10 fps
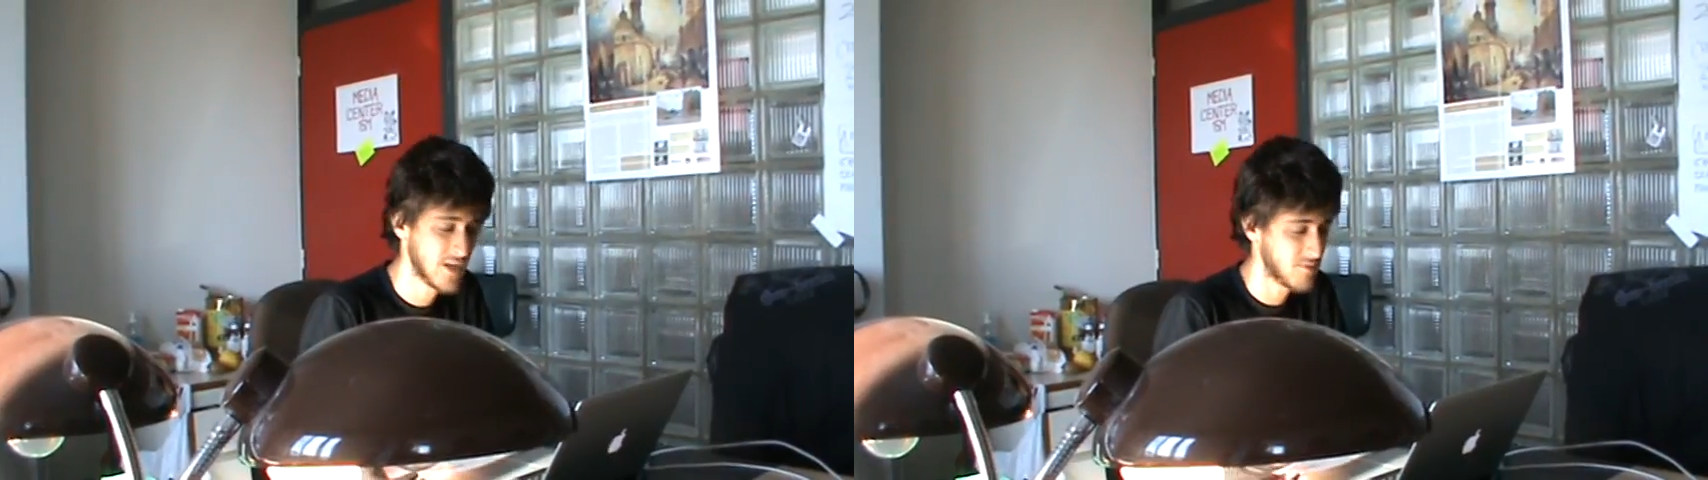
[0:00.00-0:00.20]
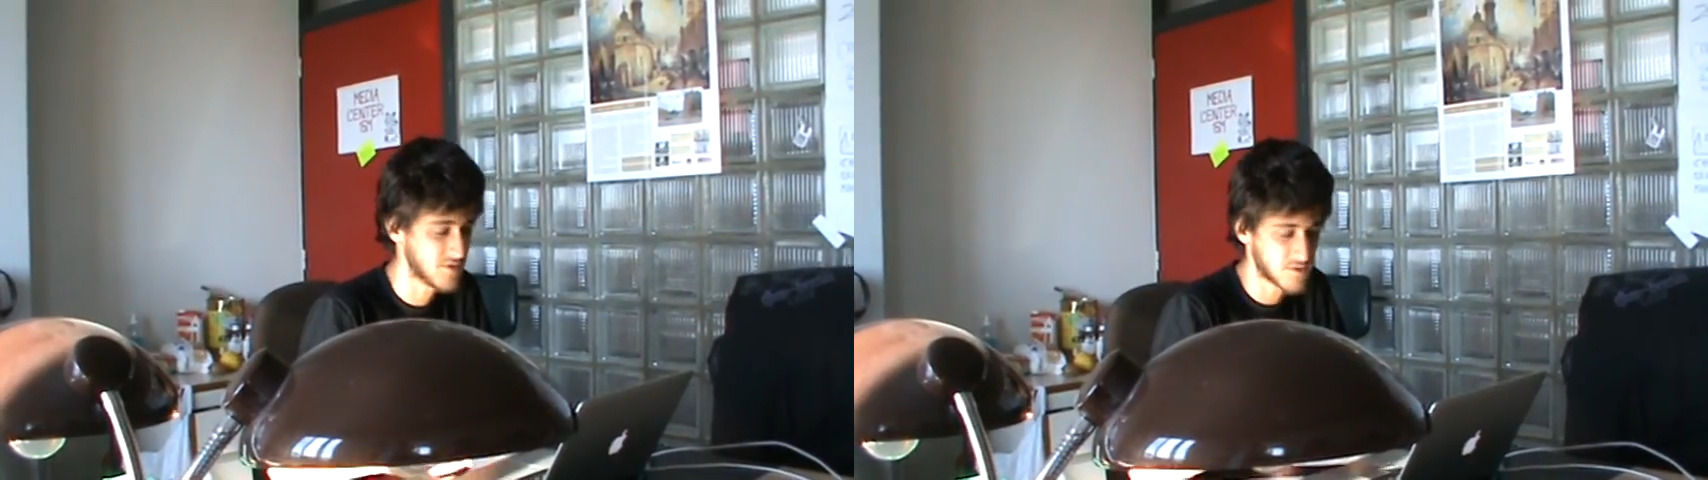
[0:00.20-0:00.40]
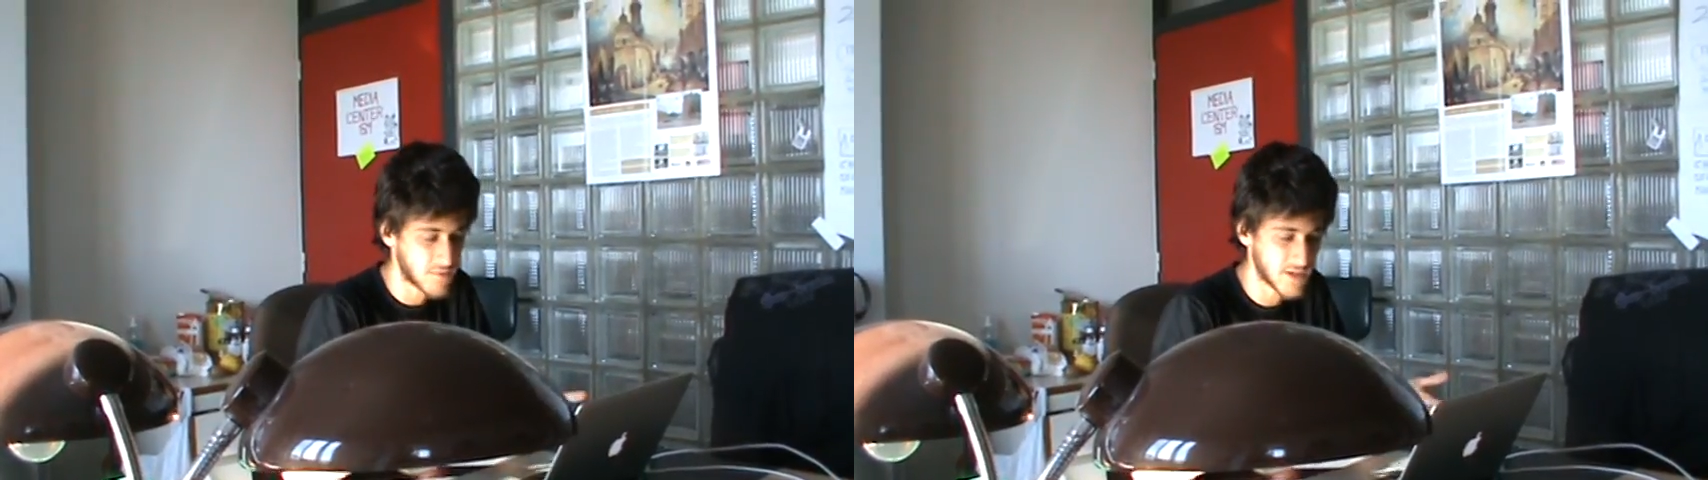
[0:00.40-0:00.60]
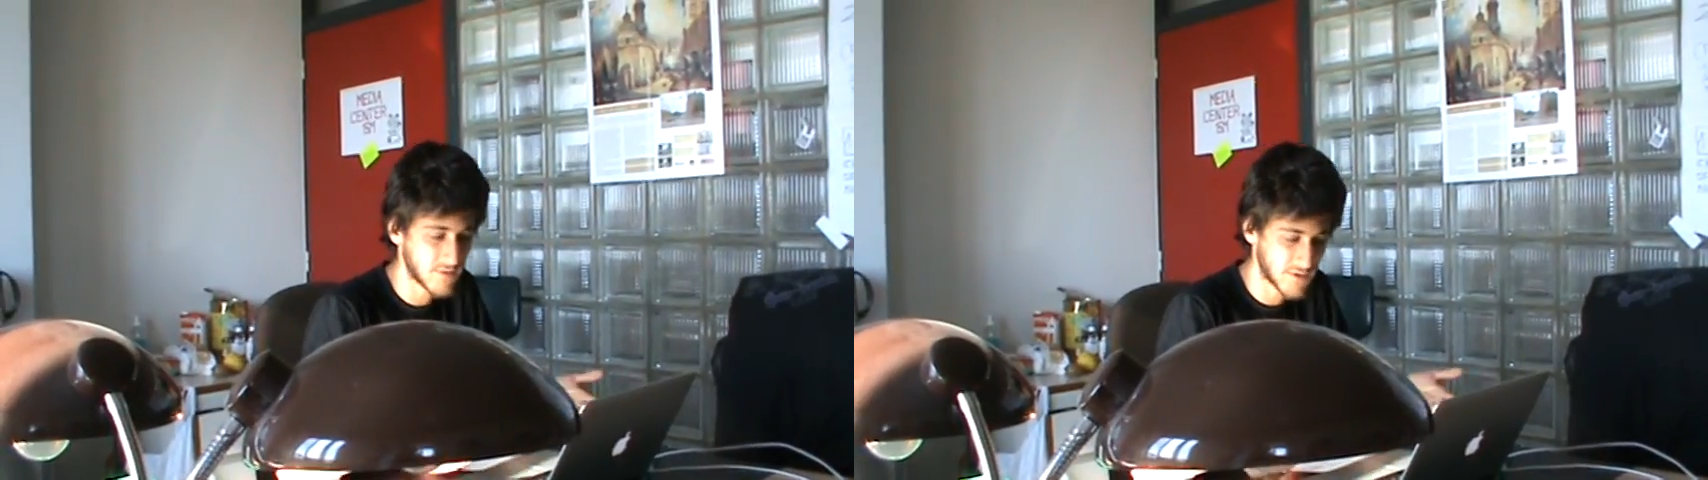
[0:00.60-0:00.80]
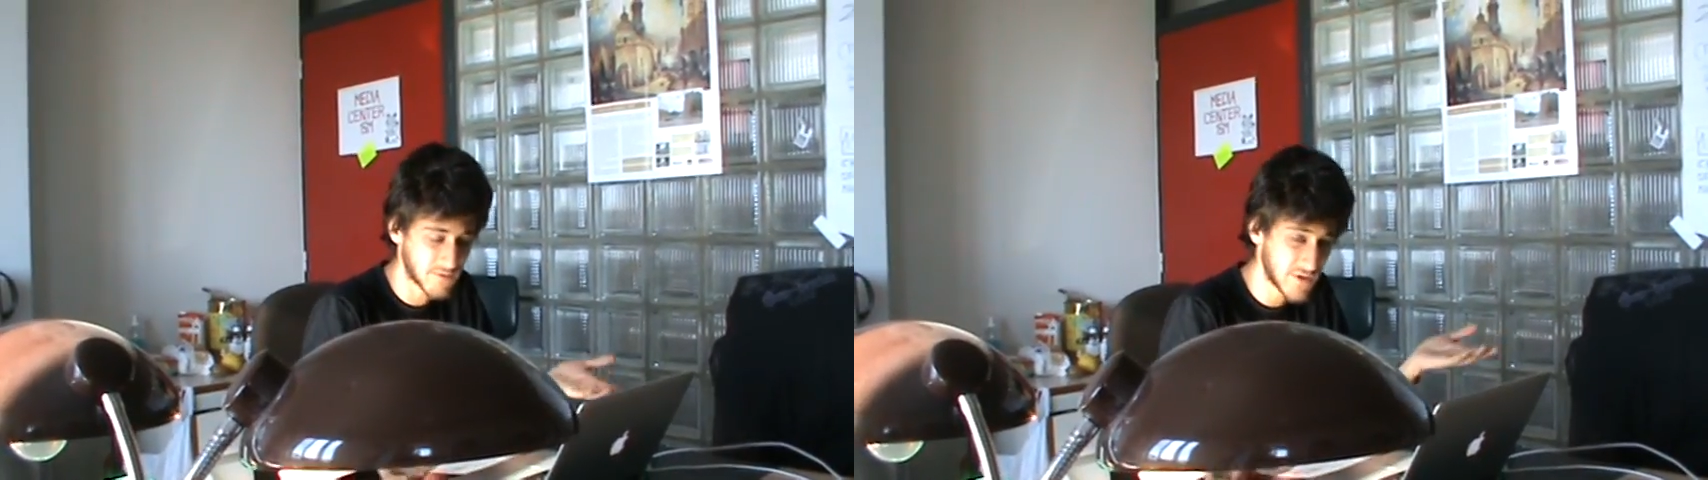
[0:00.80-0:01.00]
which is why
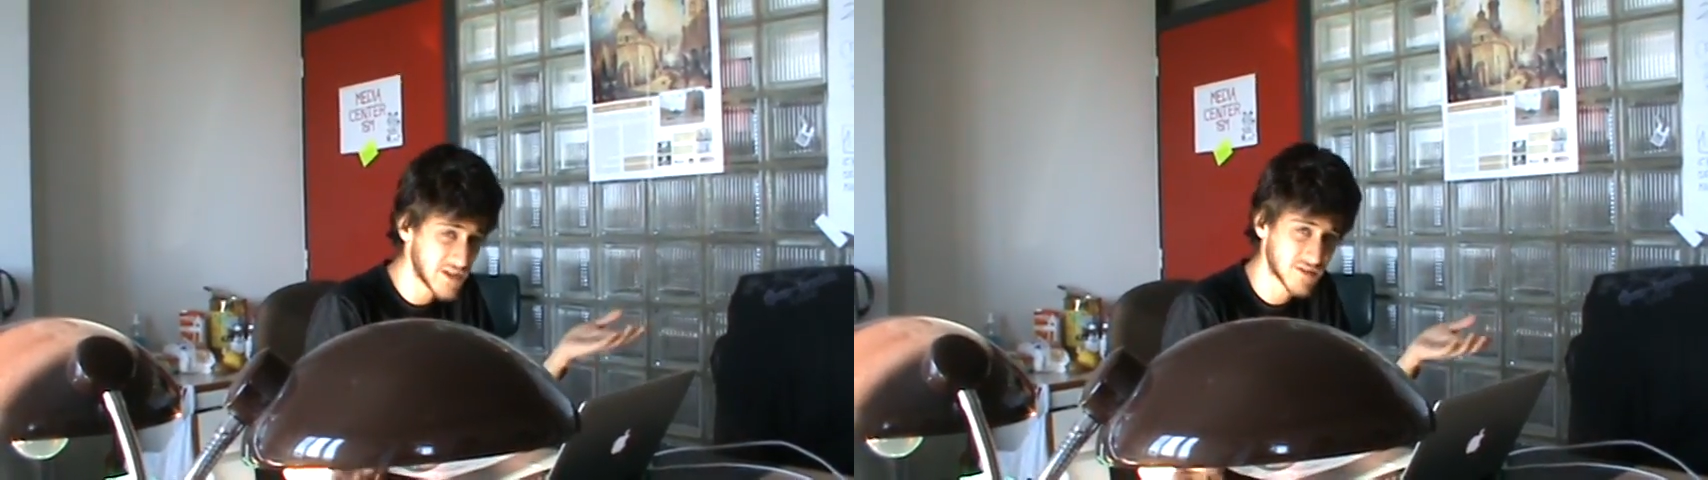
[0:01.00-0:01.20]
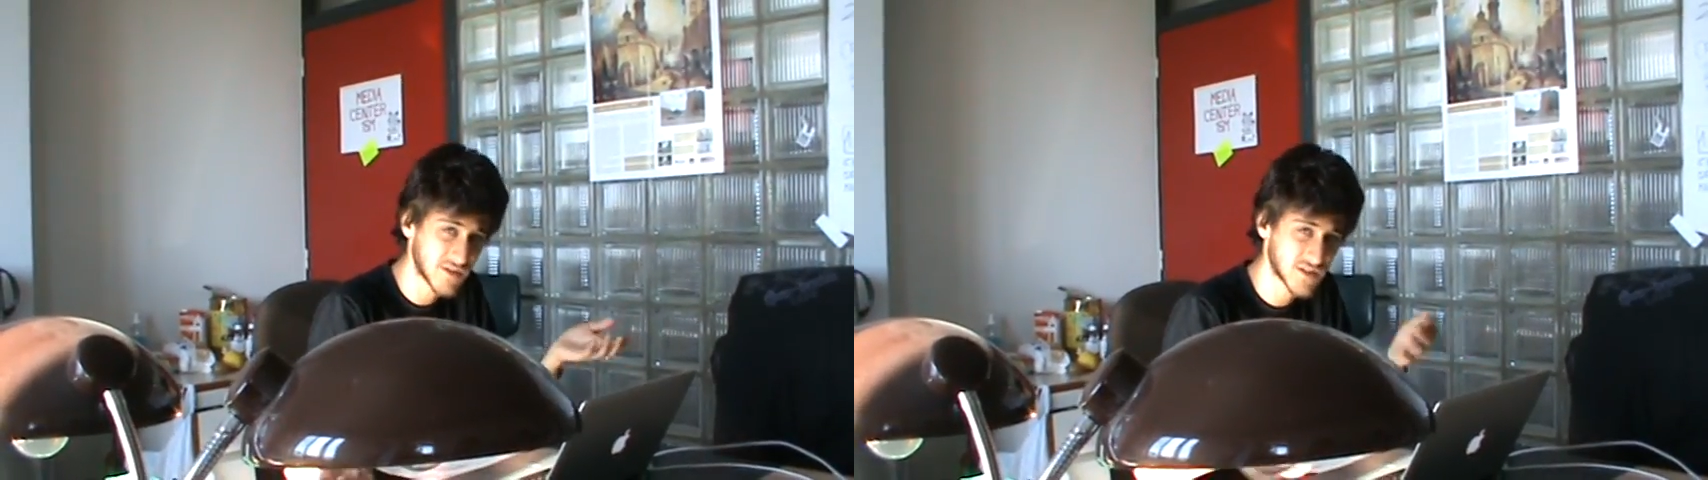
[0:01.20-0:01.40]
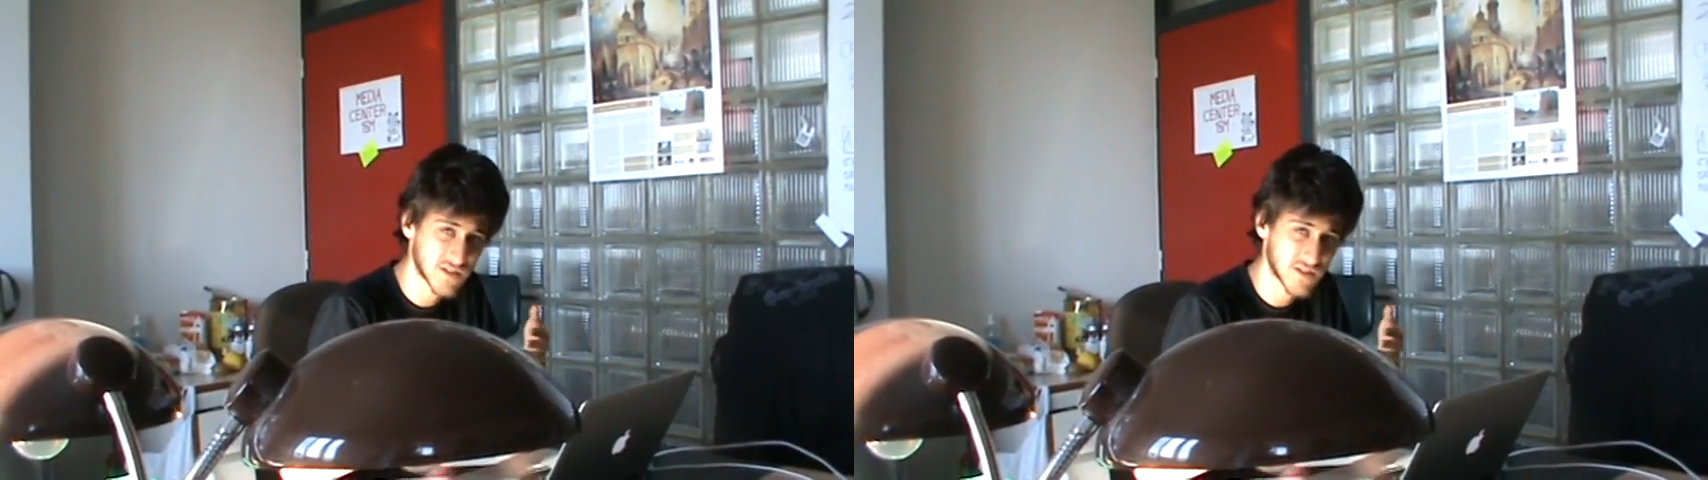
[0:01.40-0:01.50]
the reason this